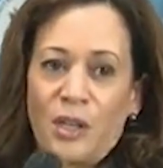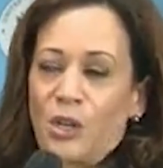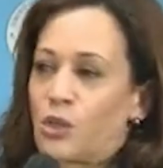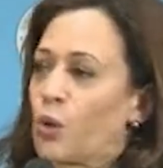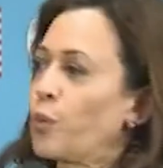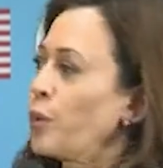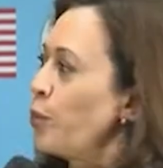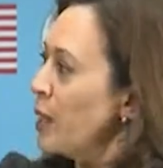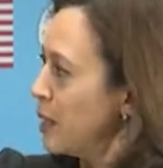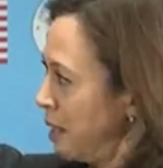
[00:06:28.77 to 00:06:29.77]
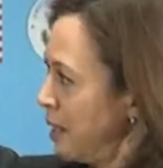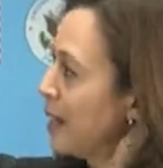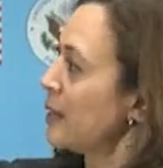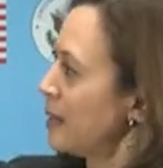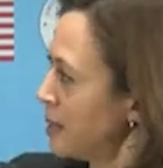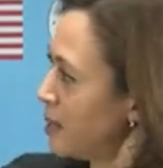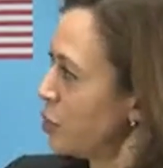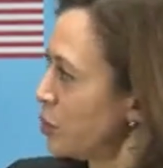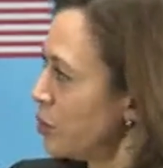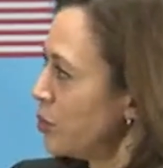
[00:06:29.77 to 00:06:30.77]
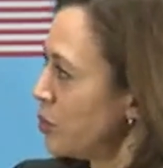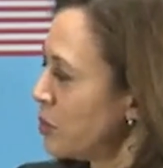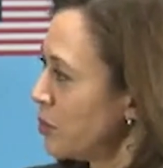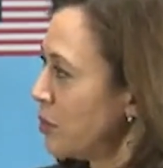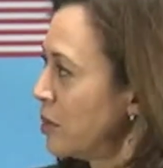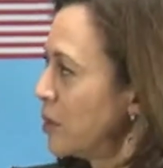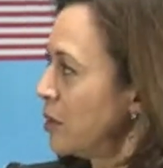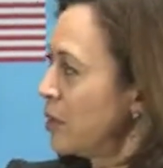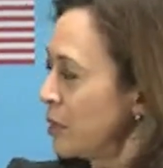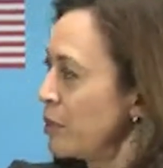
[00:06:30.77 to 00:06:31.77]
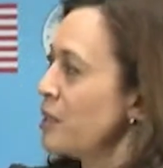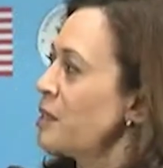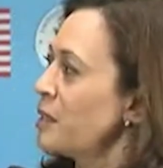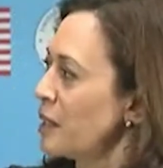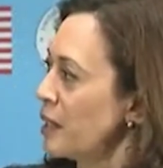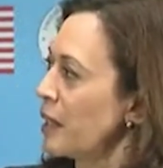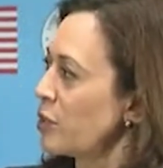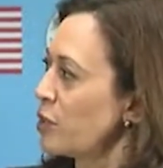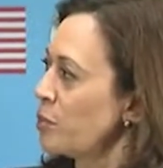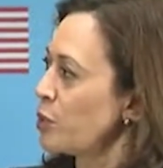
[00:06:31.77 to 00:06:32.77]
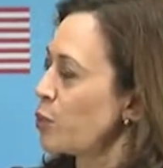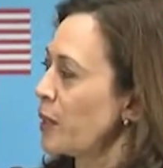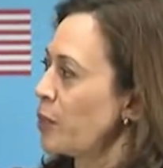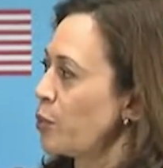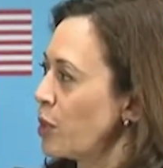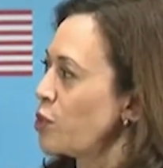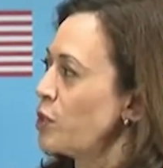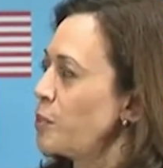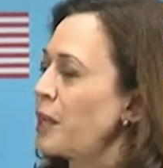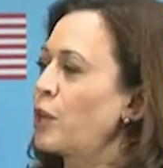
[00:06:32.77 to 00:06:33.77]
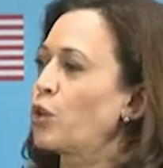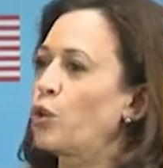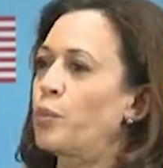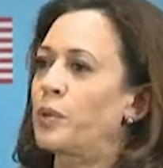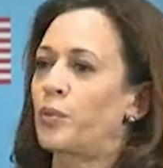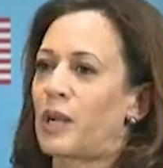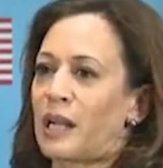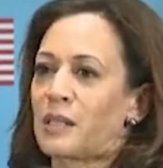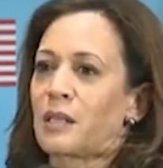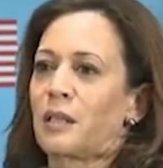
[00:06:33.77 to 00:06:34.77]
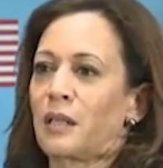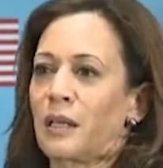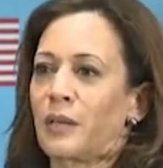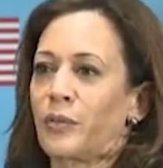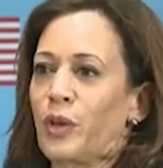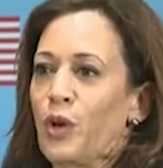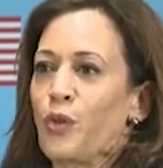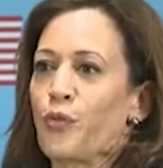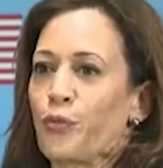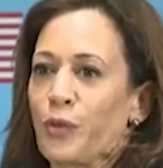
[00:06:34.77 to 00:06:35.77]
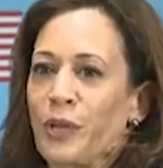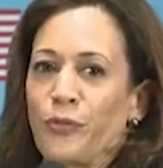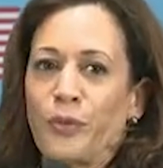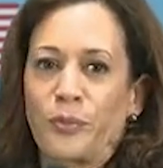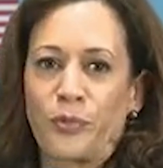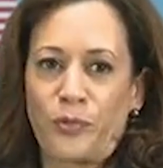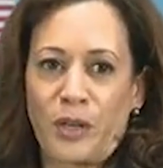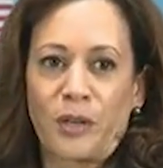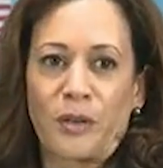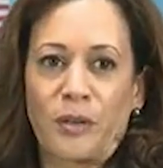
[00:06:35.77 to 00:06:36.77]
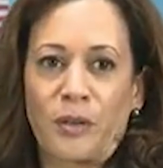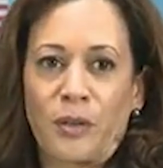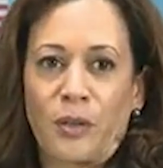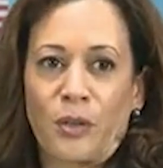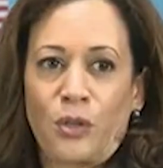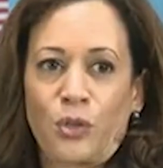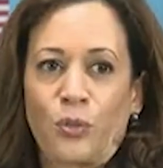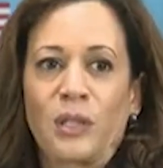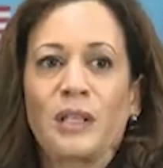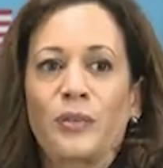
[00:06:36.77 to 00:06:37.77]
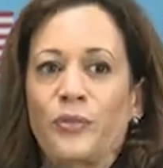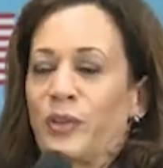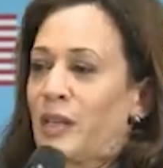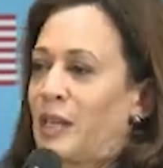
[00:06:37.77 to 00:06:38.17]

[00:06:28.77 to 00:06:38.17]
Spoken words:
So when we connect these issues, there is the connection between what should be a human right to live free from fear, to live